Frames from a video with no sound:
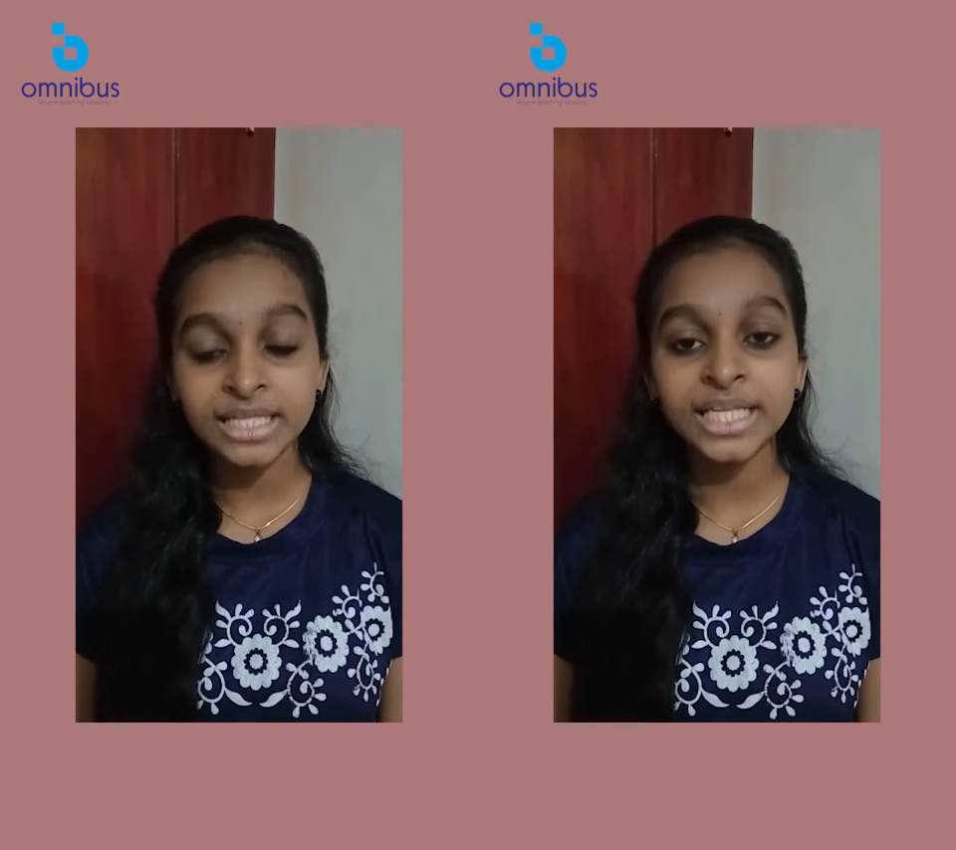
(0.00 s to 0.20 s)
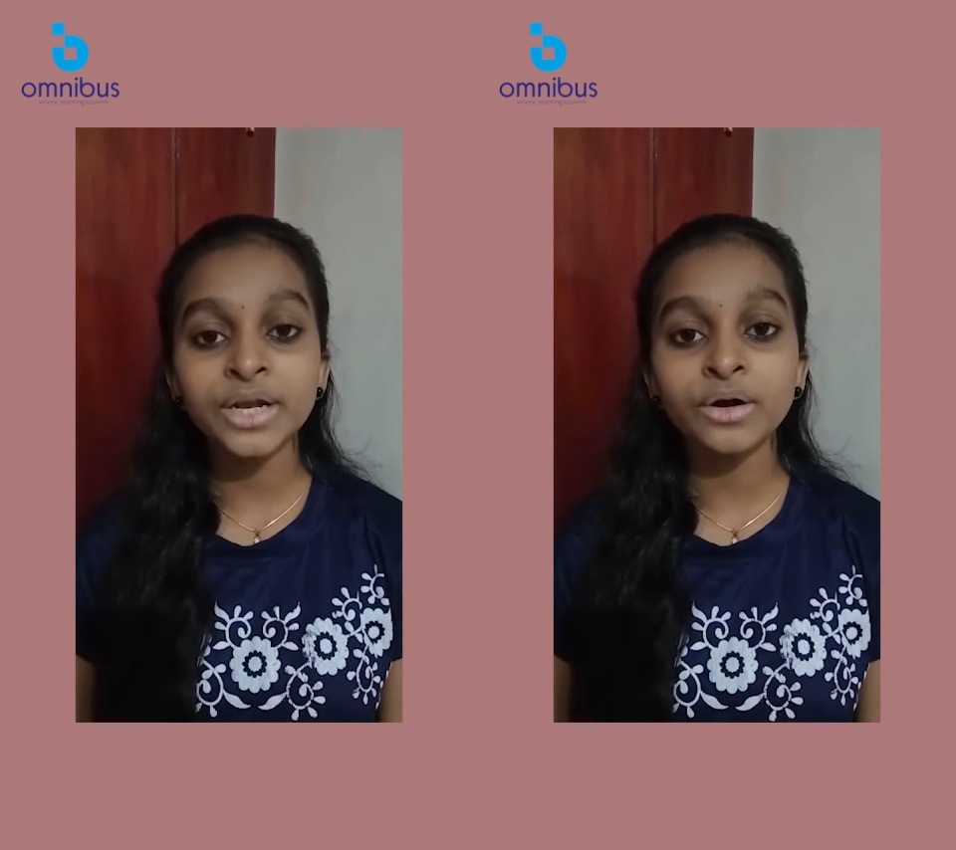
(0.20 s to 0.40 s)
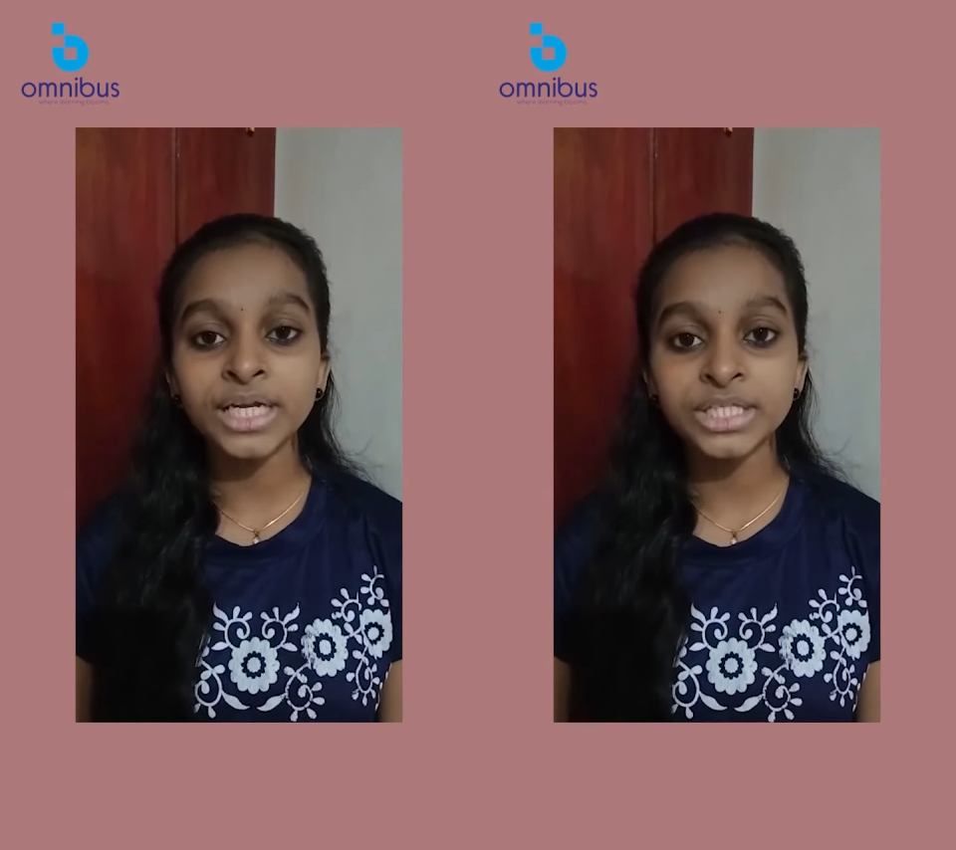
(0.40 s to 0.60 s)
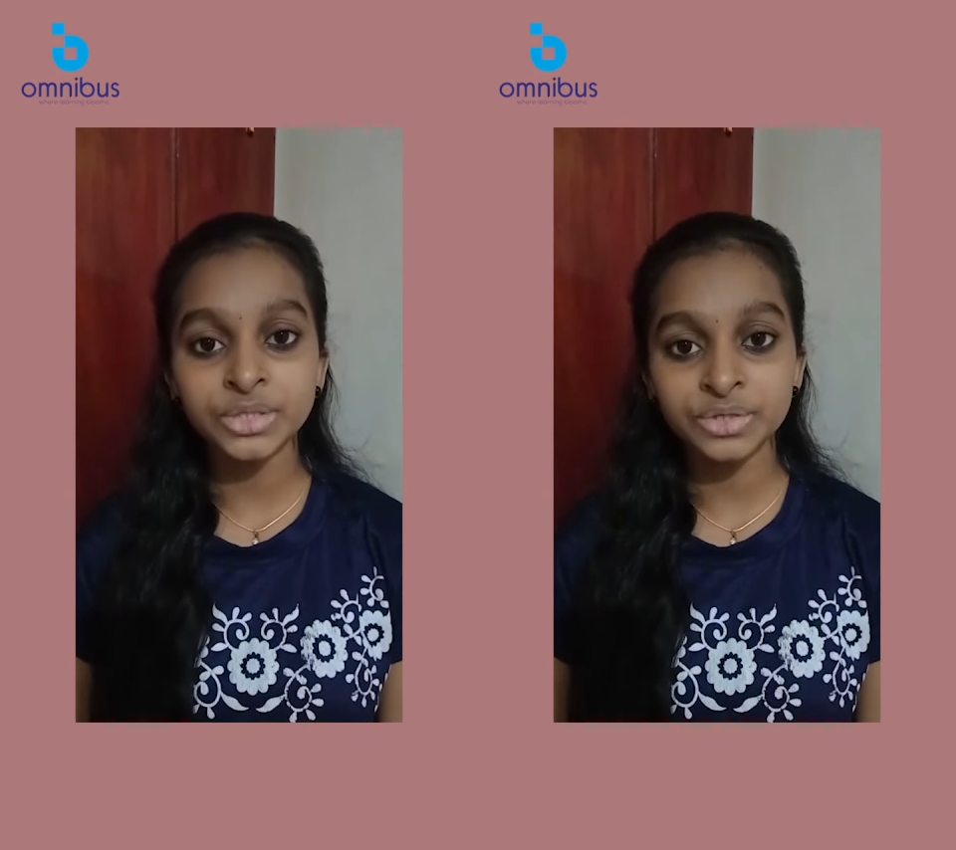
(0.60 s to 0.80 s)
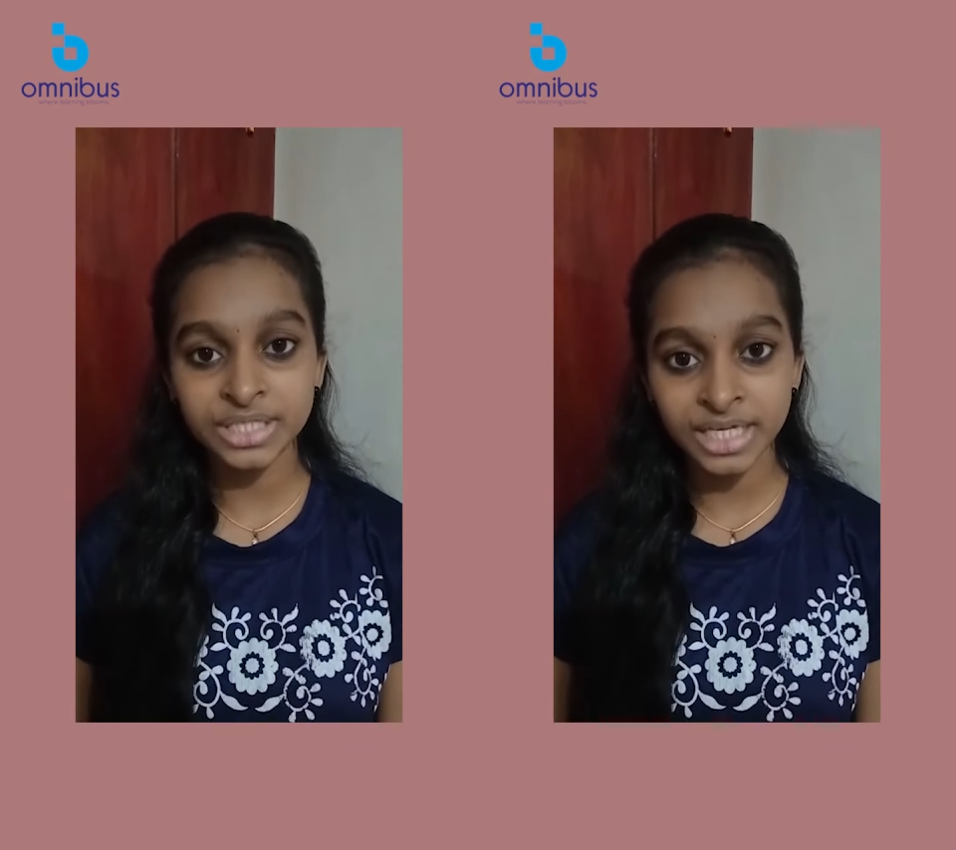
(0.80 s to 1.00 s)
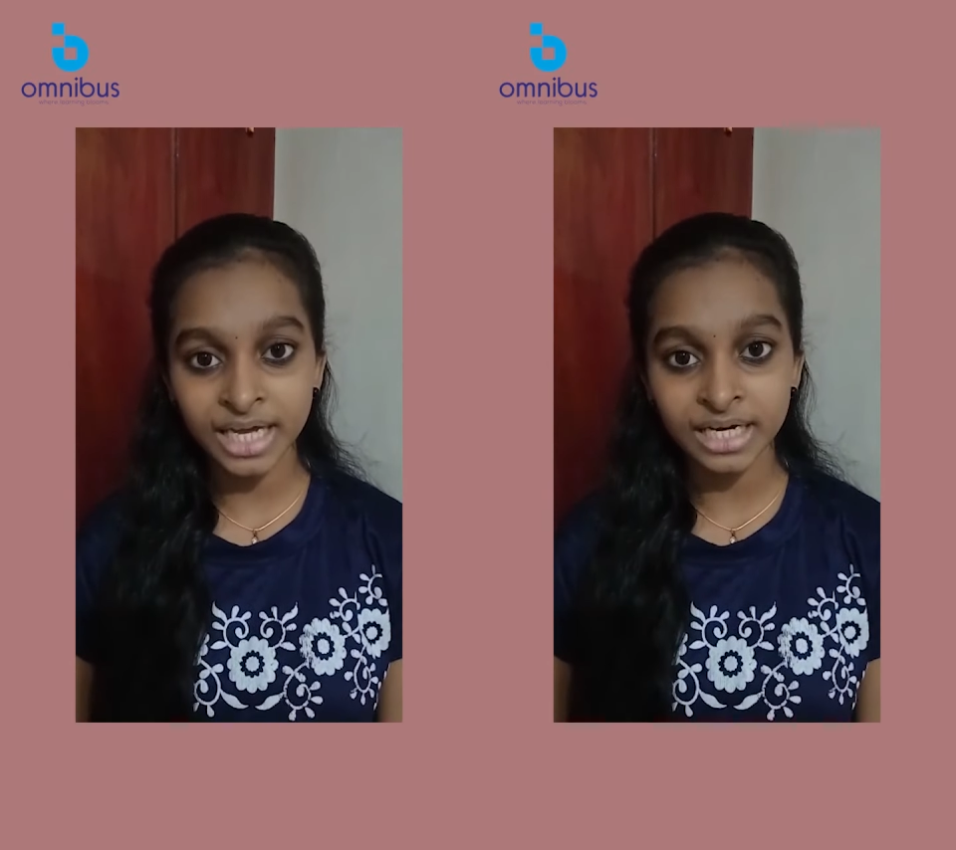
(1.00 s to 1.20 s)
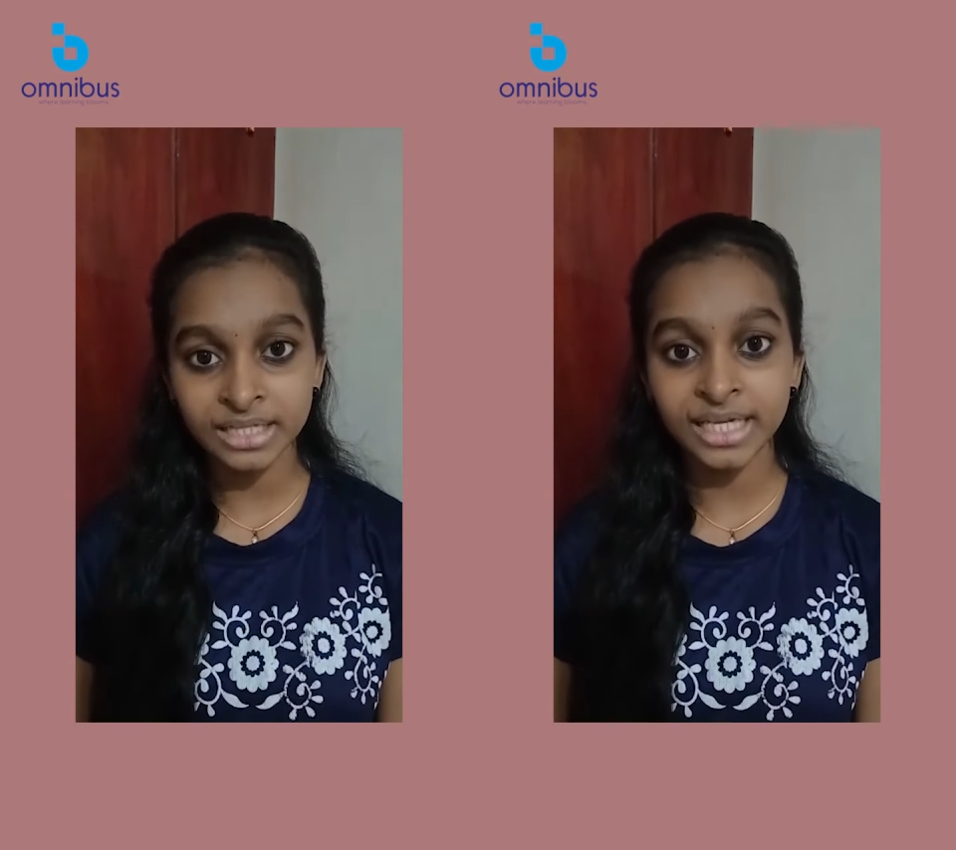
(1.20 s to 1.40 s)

the knowledge you share,